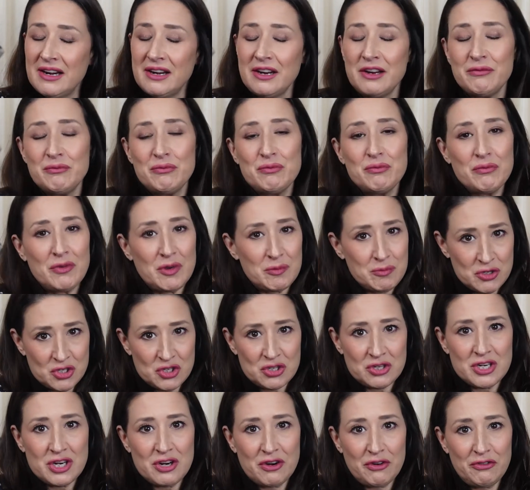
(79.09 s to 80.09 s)
I'm
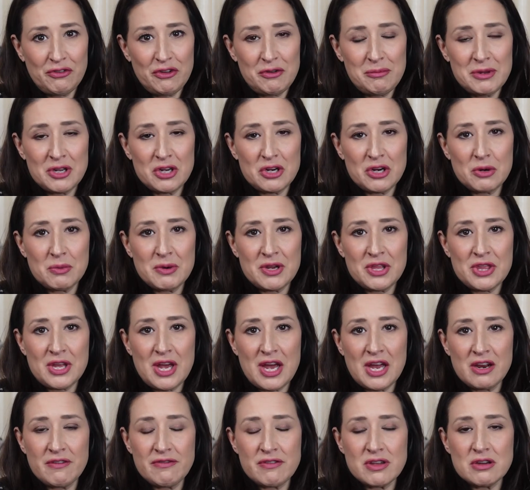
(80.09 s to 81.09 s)
sure you're familiar with
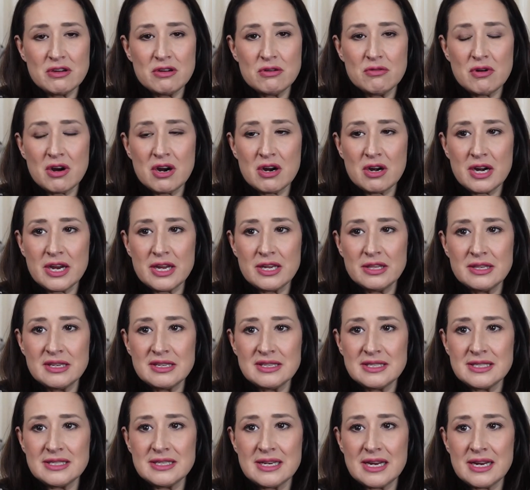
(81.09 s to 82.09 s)
that if you are in the
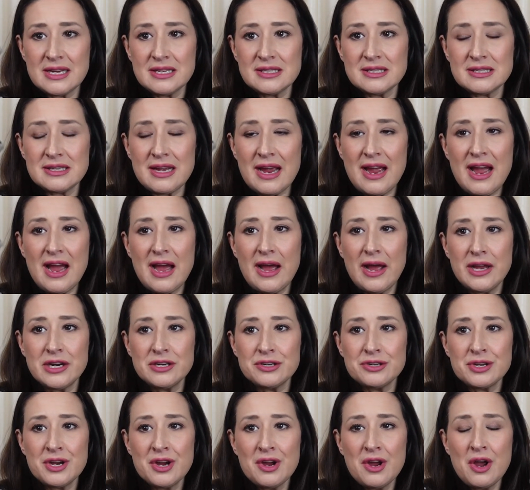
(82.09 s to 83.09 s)
States.
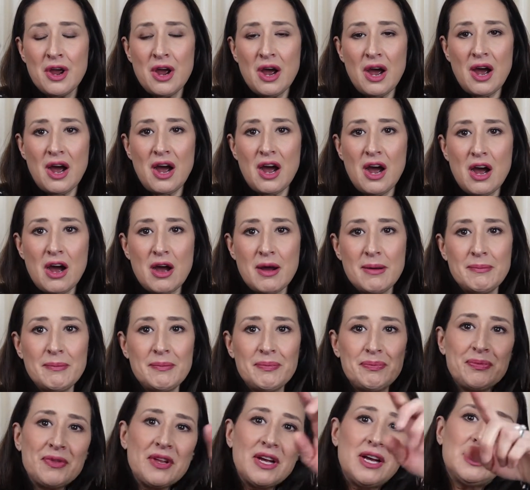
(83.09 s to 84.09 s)
And
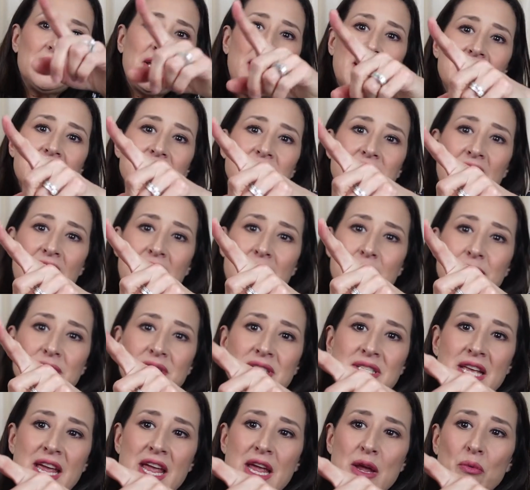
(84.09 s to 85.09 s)
um, a lot of
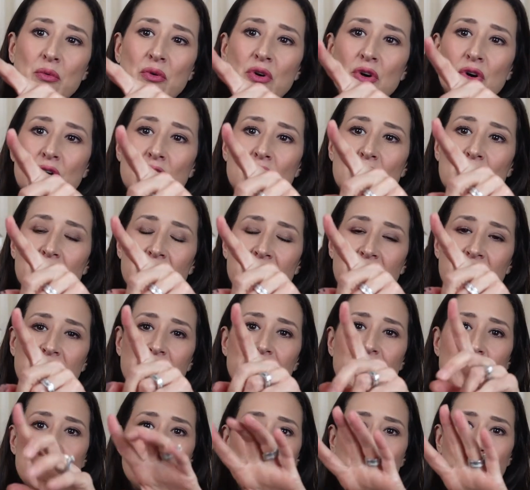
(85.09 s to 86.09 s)
times they will
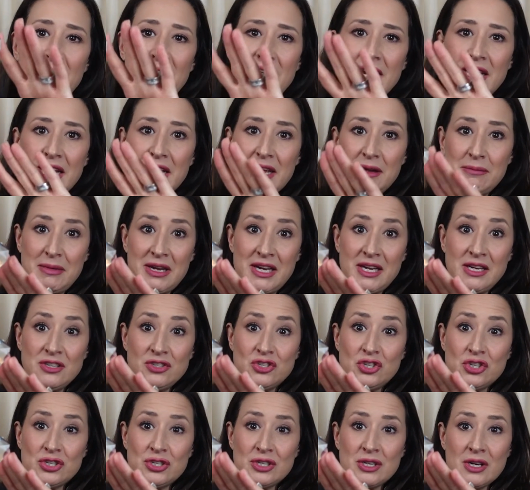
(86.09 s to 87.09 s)
give you an
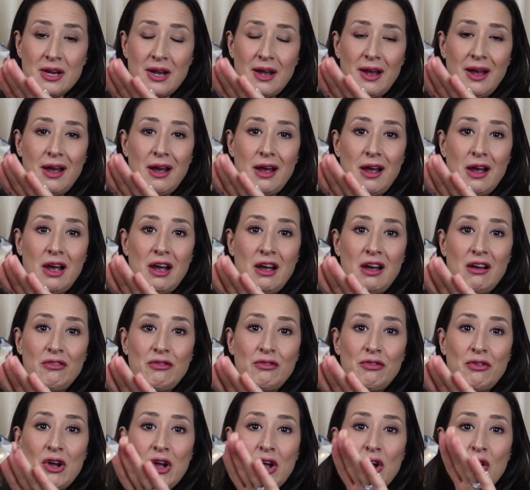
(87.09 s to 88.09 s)
image of
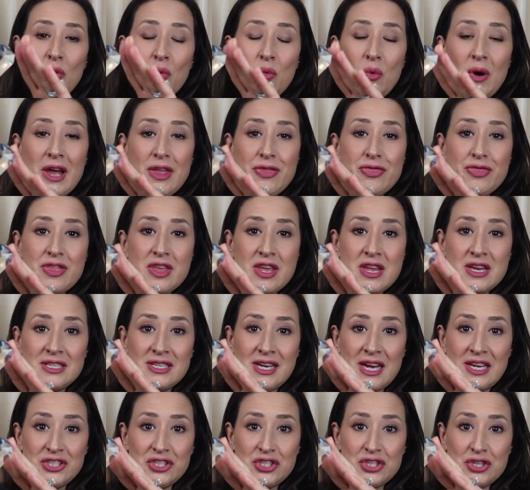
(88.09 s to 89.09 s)
what the
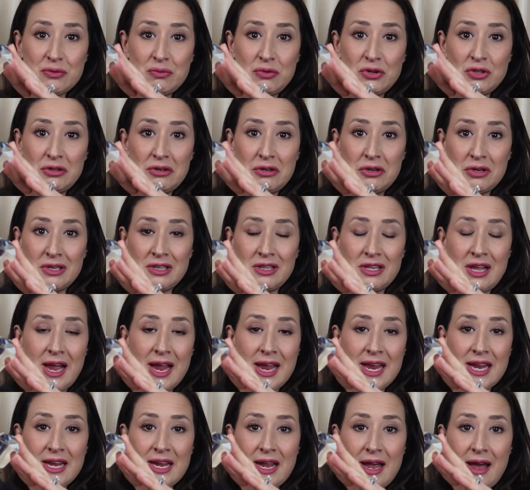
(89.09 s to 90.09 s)
tester will look
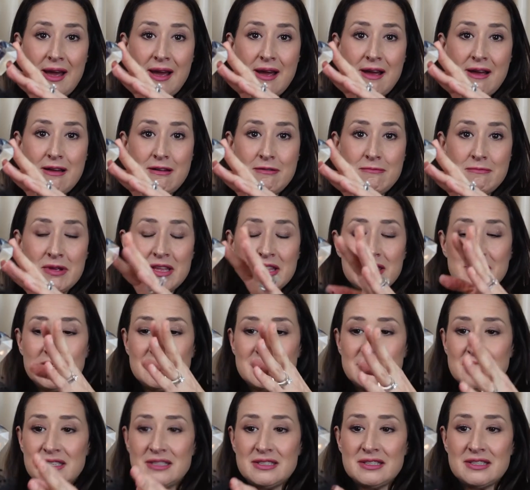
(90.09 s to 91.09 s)
like. Um,
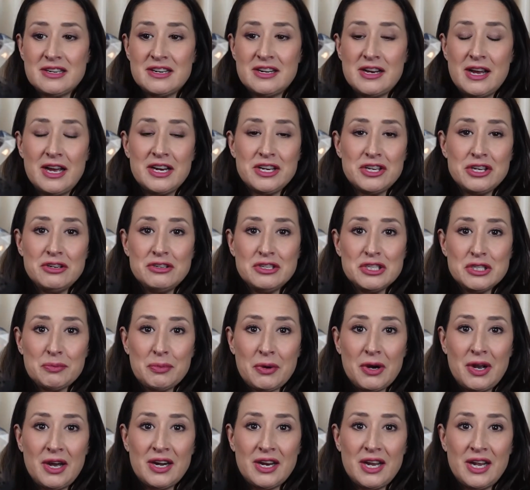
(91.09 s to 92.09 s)
this is an unused
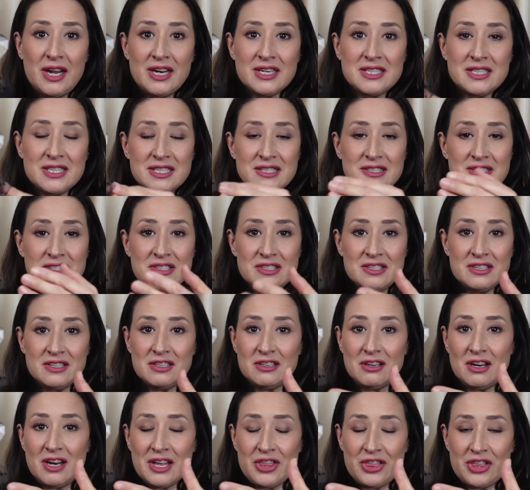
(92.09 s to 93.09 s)
product. It's still
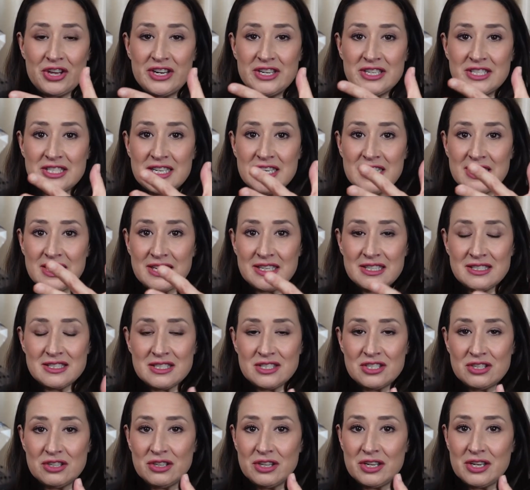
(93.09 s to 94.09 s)
authentic. It's
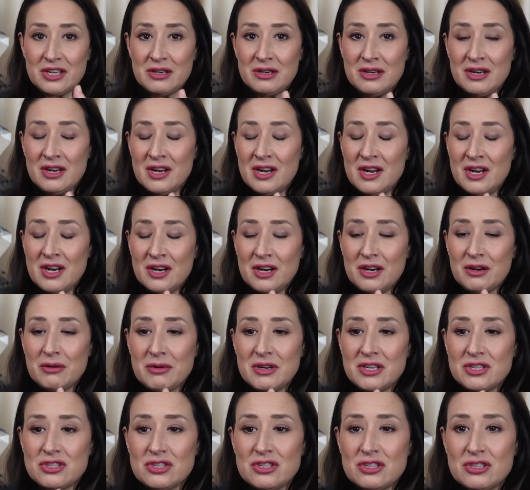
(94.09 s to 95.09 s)
still the
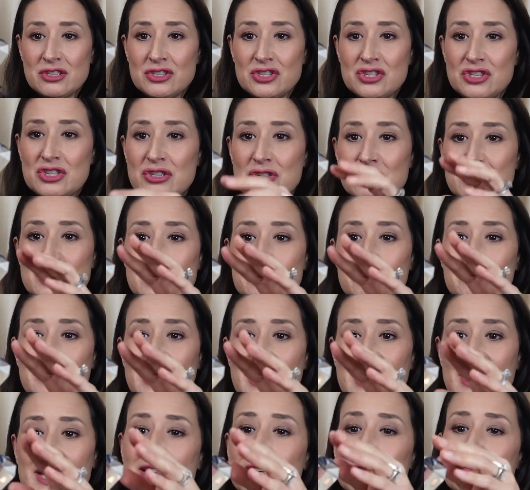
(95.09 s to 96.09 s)
original juice,
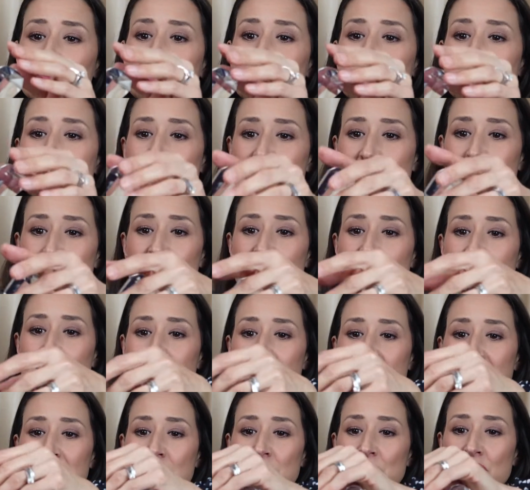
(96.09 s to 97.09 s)
but
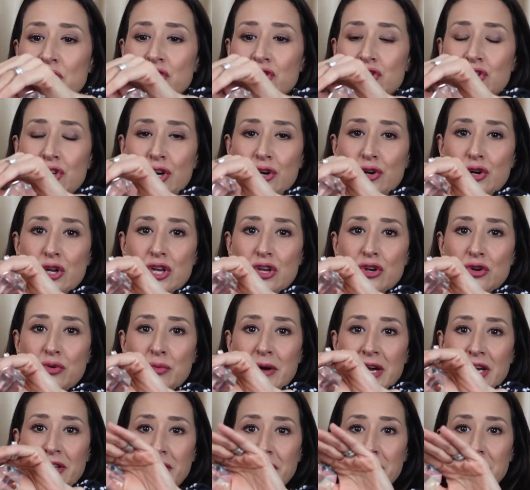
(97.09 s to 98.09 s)
Sometimes they will show you
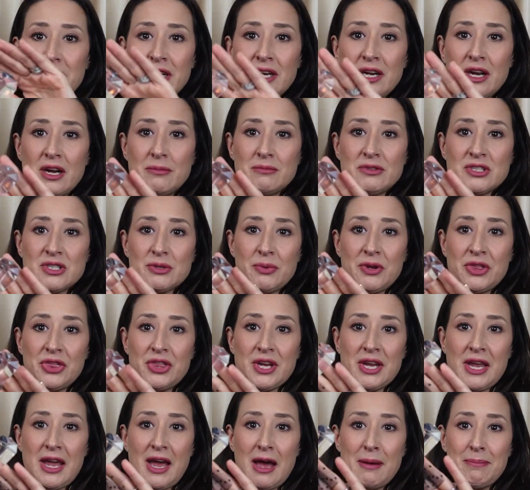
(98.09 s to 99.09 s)
whether it comes with the
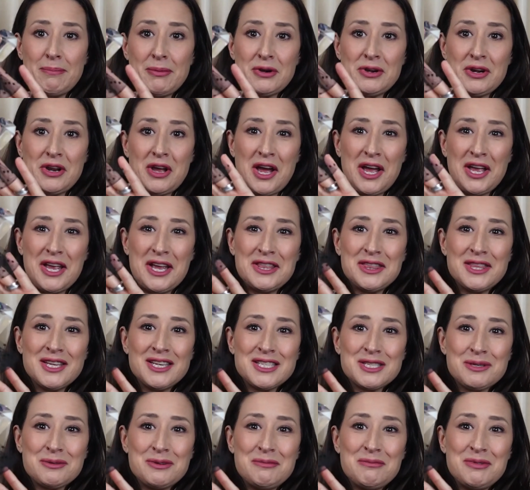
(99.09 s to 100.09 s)
cap or not. And
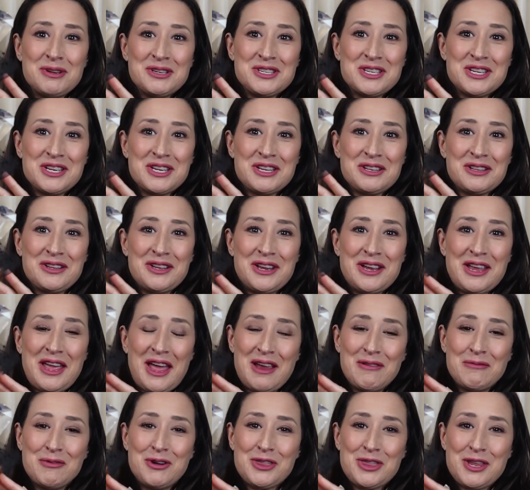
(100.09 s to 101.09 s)
this one particularly
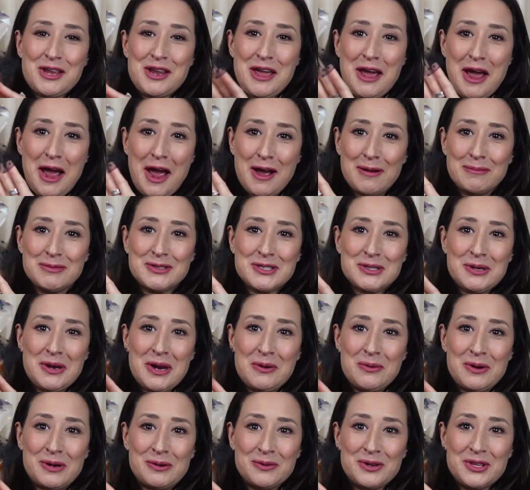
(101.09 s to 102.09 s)
came with the cap, so I
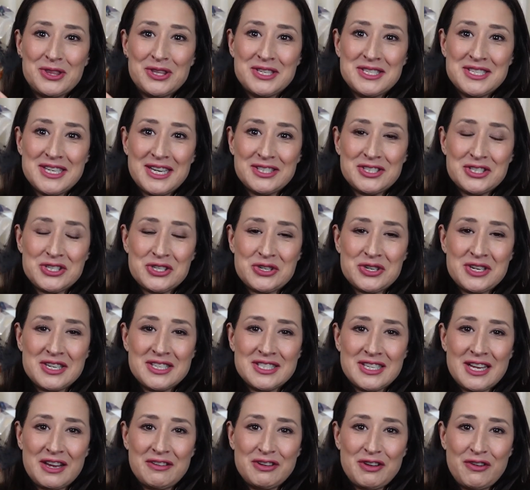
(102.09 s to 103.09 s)
went with the tester. I
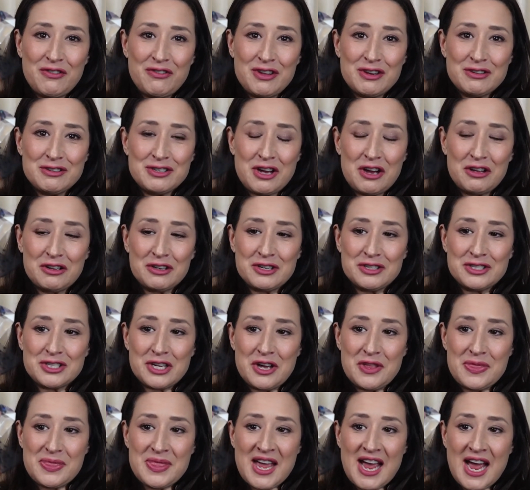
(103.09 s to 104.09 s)
saved a few dollars
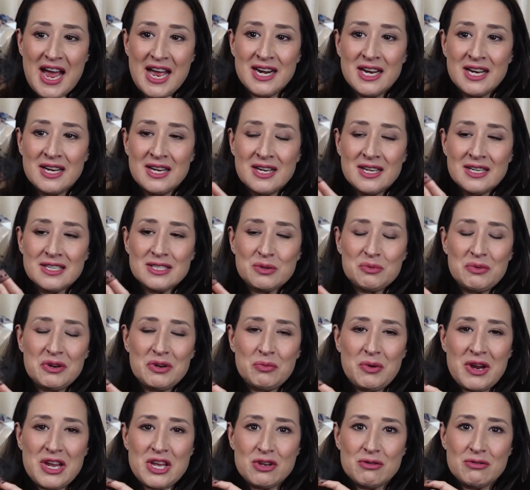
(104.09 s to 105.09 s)
on that. It's
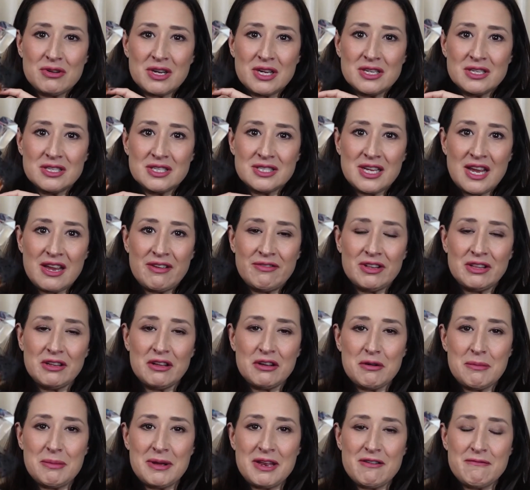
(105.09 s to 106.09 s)
one way you can save a
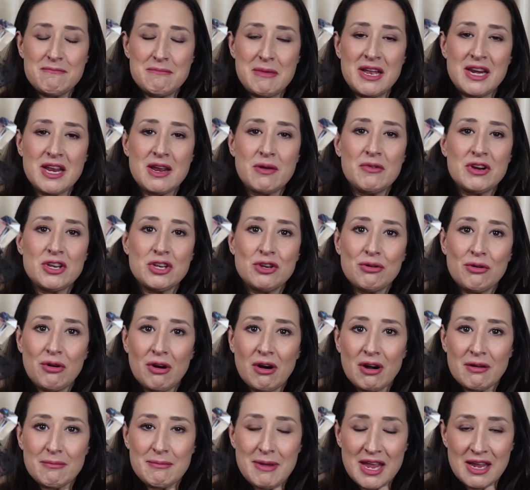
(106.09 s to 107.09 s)
little bit of money when you
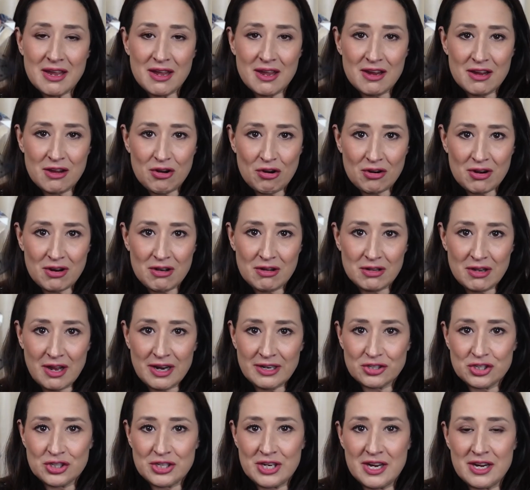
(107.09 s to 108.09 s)
are making your
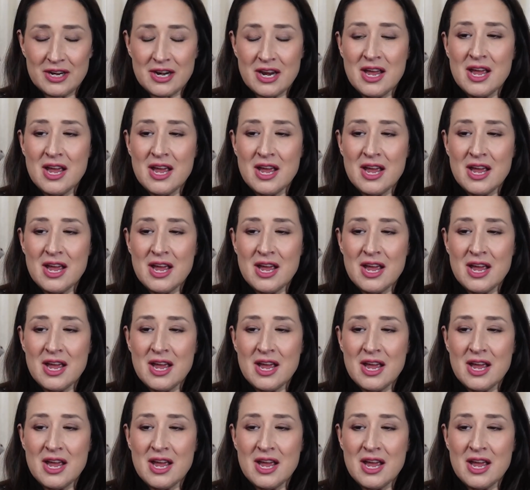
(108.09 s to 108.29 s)
collection.